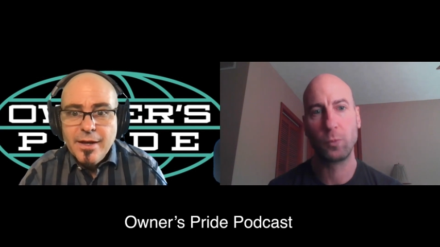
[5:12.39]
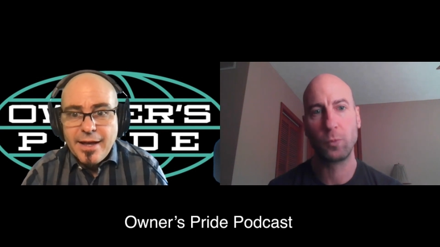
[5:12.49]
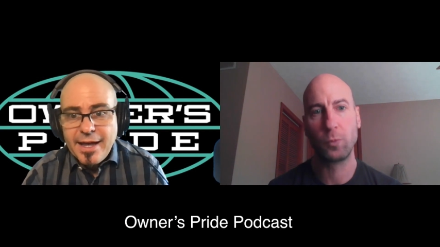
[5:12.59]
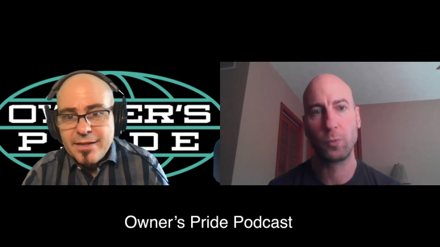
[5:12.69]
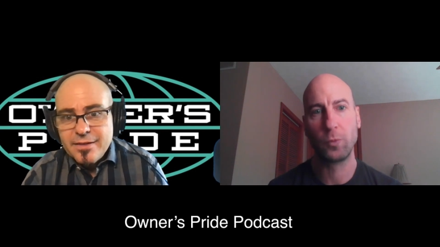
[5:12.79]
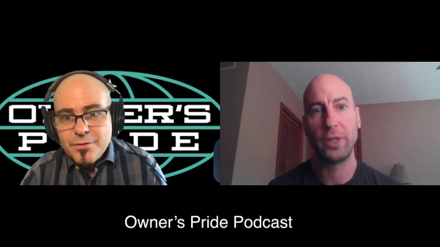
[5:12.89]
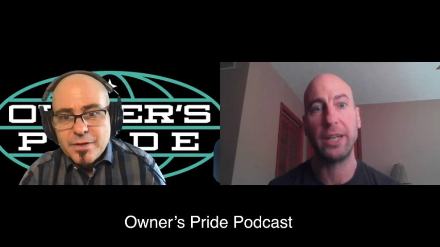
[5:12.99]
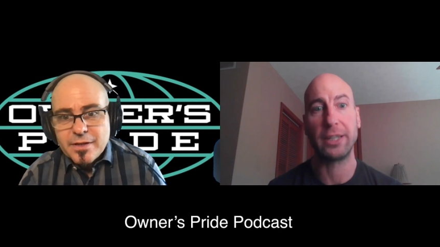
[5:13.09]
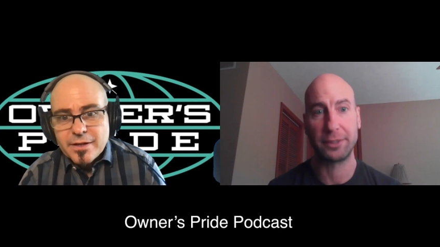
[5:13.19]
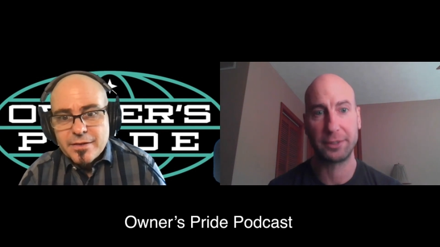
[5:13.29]
Speaker 1: and
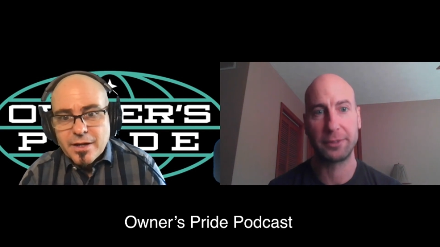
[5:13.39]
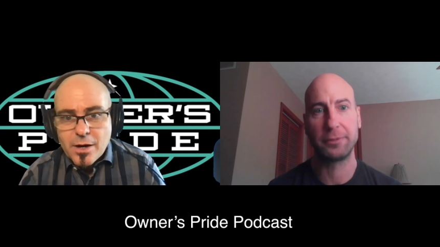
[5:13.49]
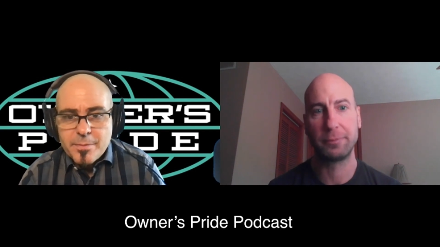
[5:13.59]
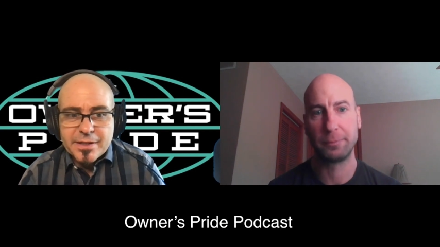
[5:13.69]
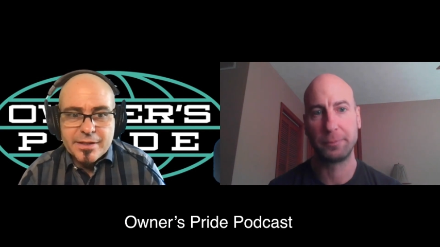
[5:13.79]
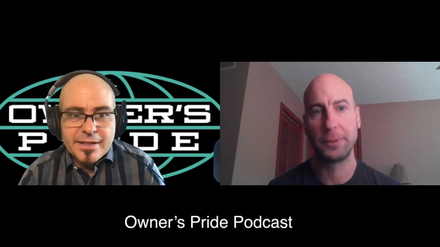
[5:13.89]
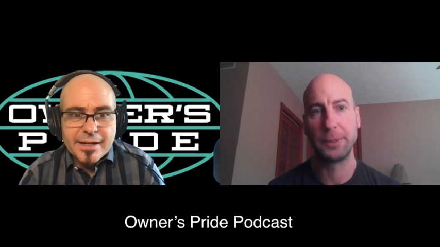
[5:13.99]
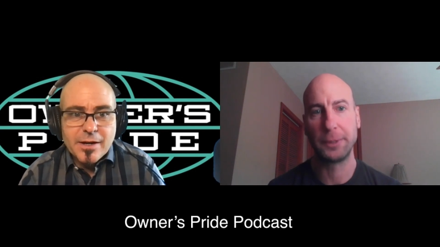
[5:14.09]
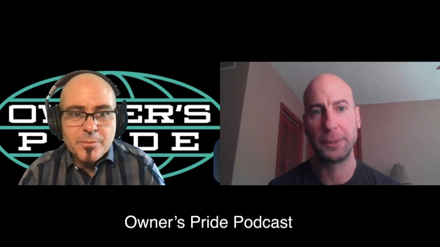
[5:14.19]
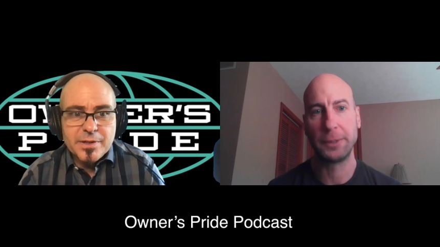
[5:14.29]
even the, the carpet cleaning
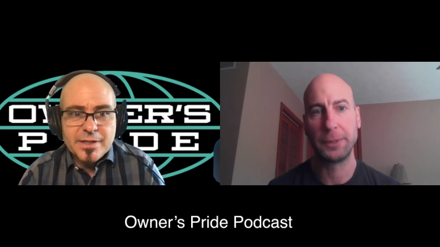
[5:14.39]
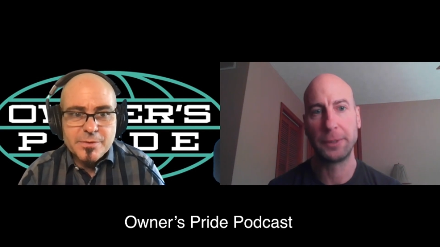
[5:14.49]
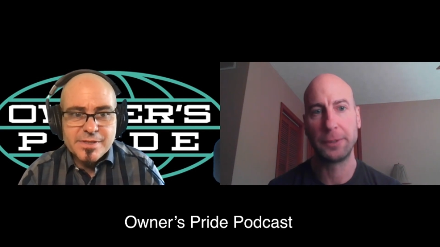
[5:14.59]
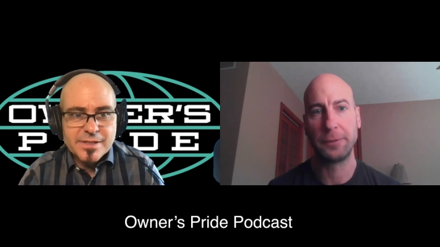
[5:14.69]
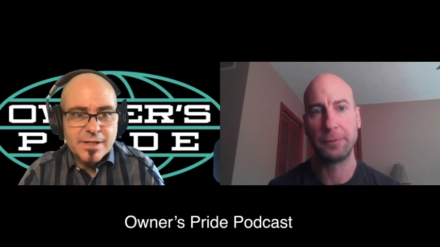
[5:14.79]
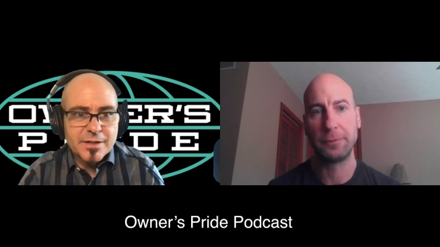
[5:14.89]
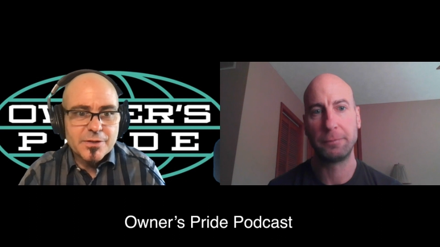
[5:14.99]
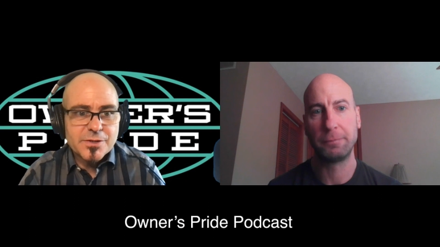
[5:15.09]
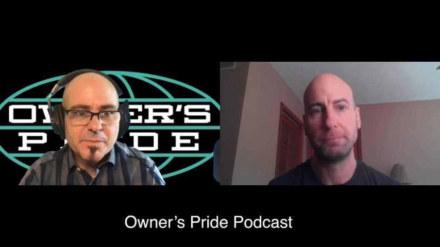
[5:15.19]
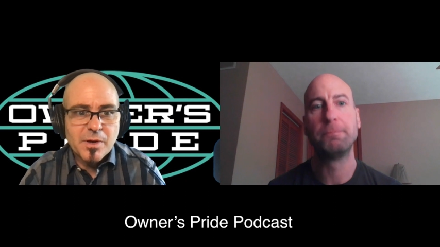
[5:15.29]
company was
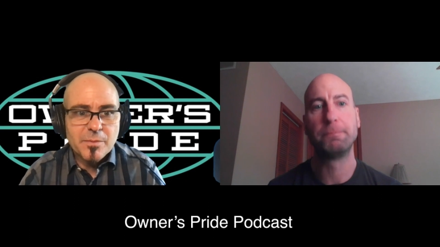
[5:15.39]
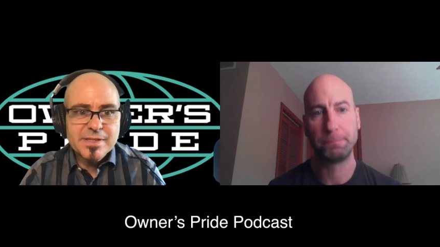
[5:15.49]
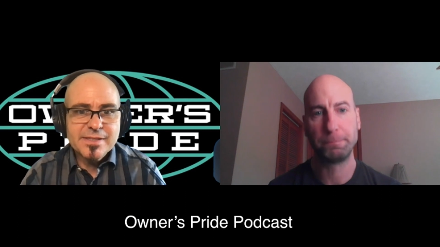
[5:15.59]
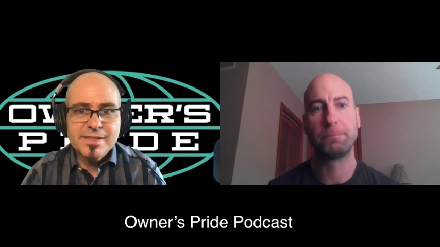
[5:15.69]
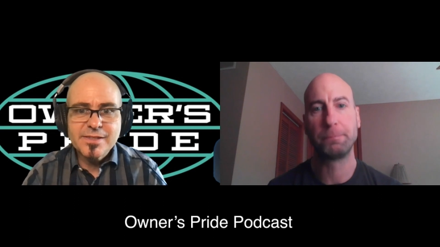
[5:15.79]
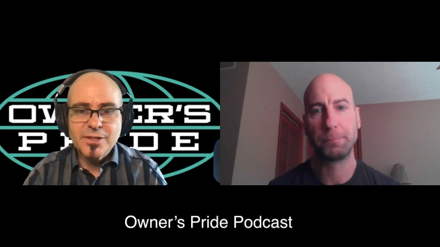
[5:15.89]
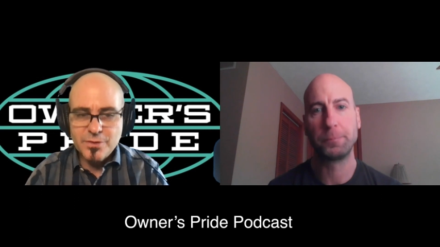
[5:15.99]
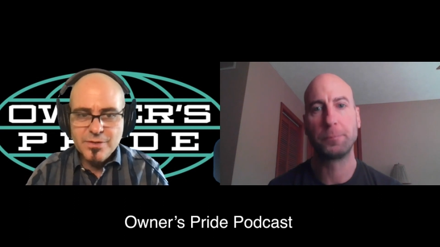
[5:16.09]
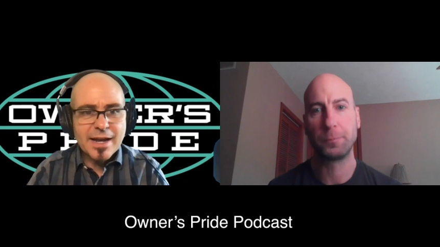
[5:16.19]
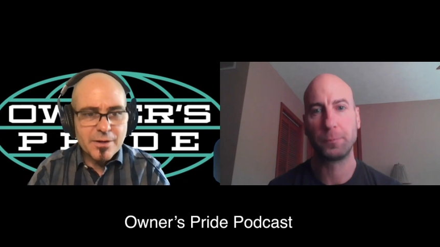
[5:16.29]
another small business so
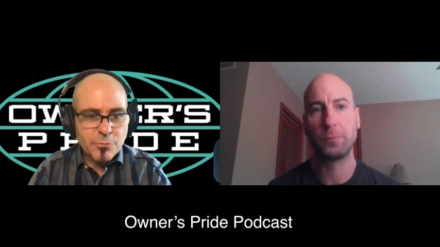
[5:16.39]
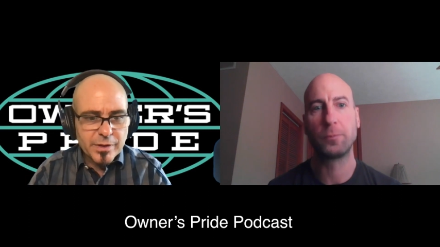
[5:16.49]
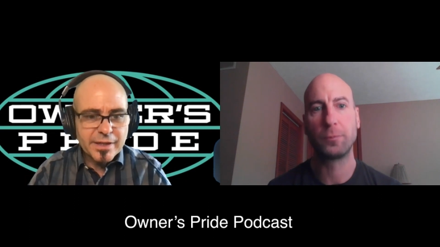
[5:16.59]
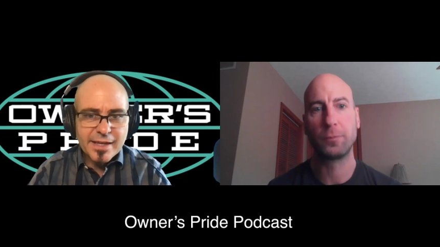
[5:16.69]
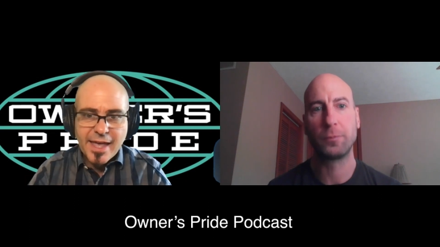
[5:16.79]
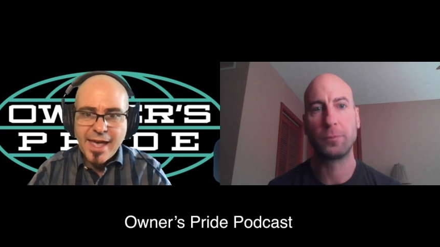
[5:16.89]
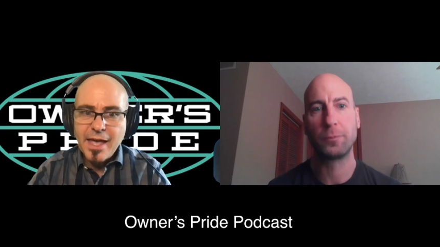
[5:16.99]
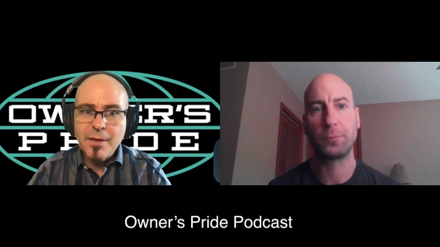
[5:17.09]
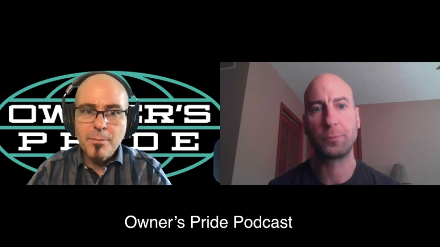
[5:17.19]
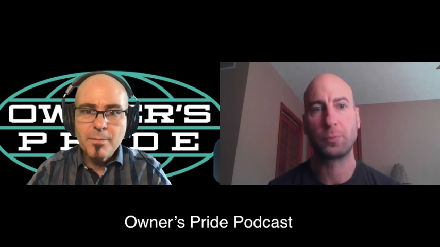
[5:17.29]
you kind of really
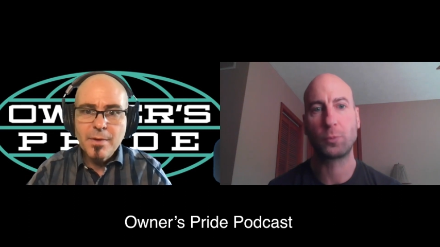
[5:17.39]
came